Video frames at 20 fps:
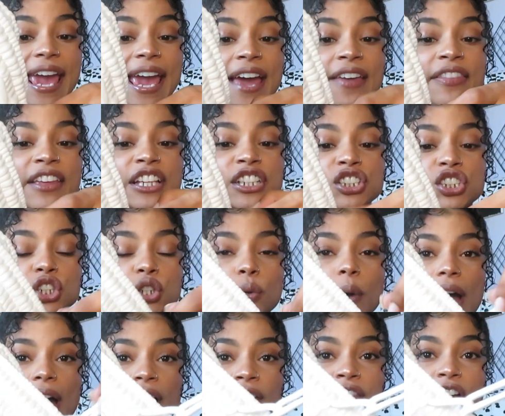and they do
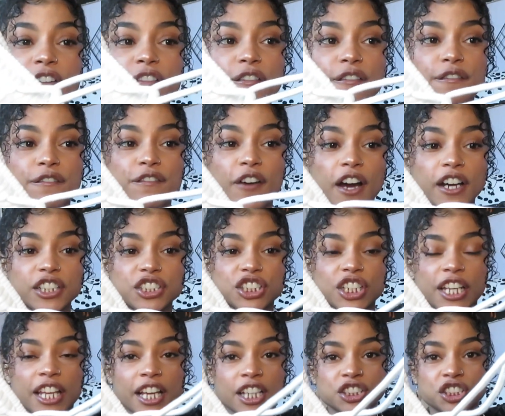have
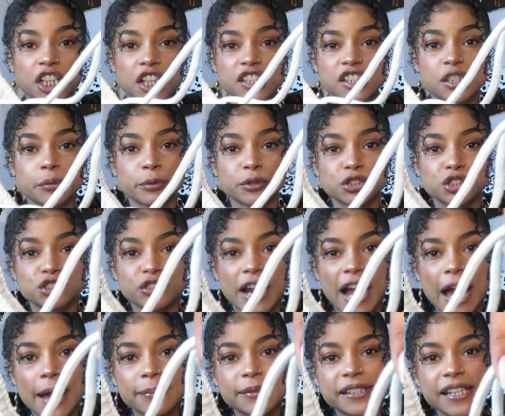functioning adjustable
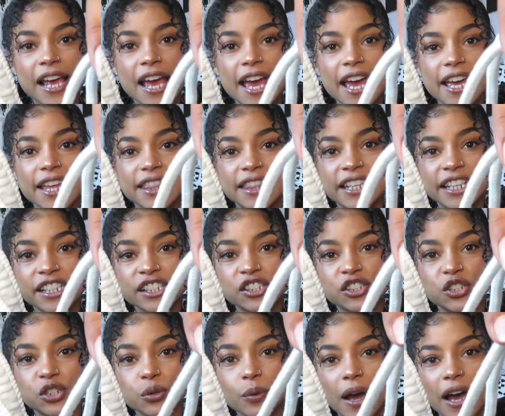straps. These
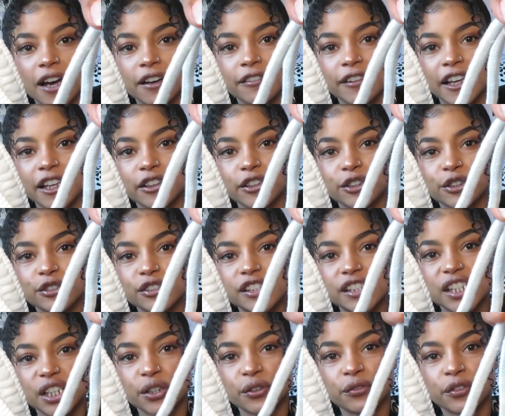do have like little
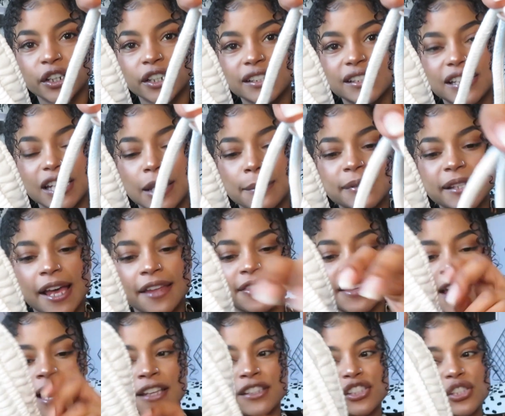silver tips at
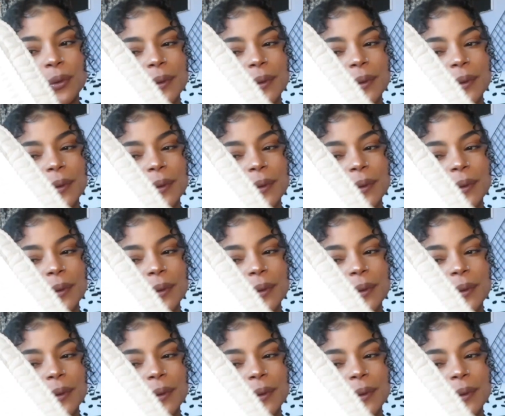the end.